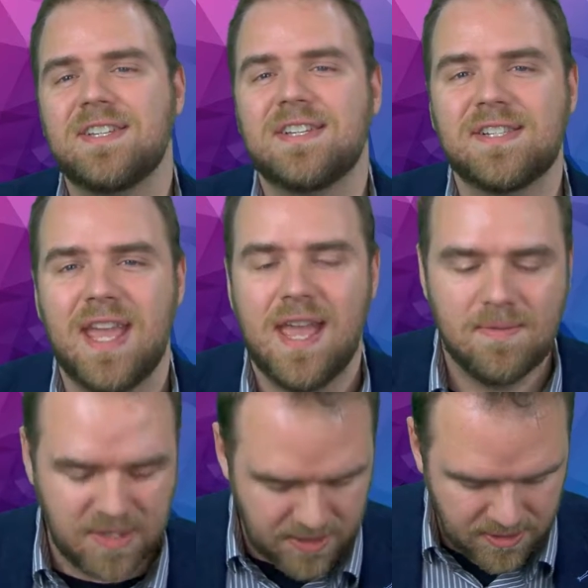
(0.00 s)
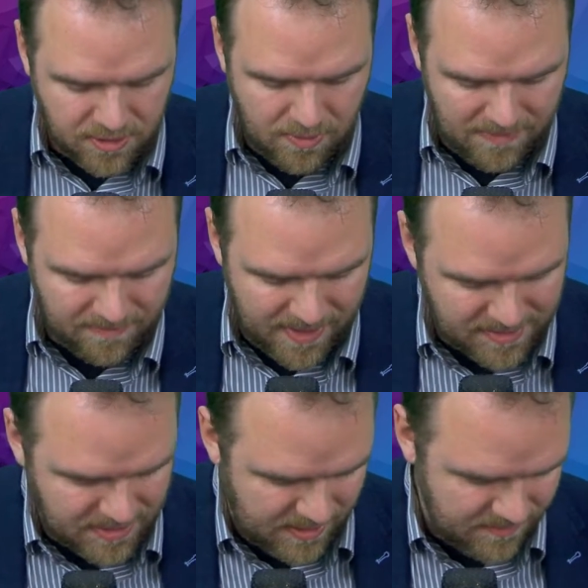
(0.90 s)
it a scam? So it's not quite
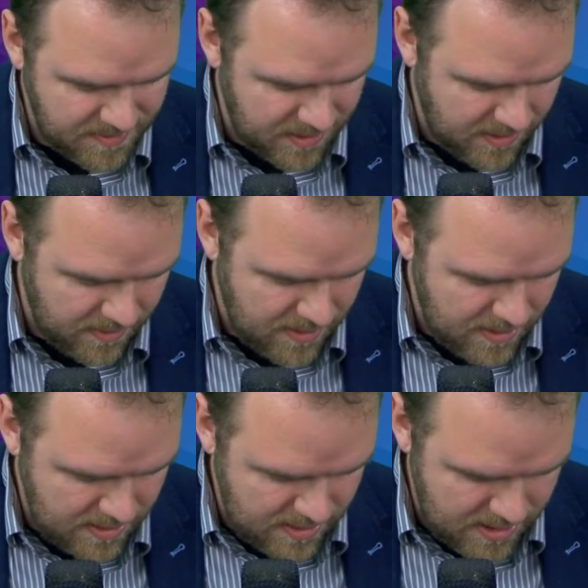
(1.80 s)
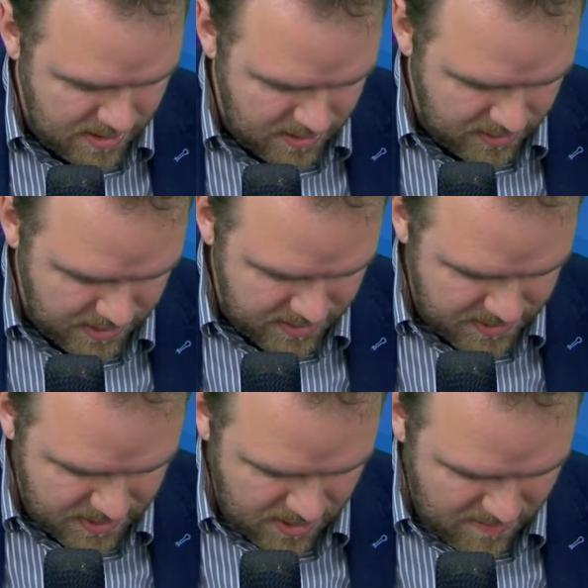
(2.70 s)
fast enough. So let's
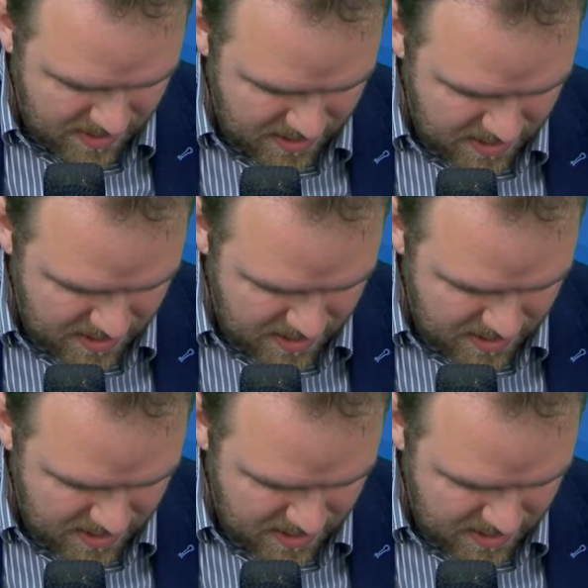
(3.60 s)
go back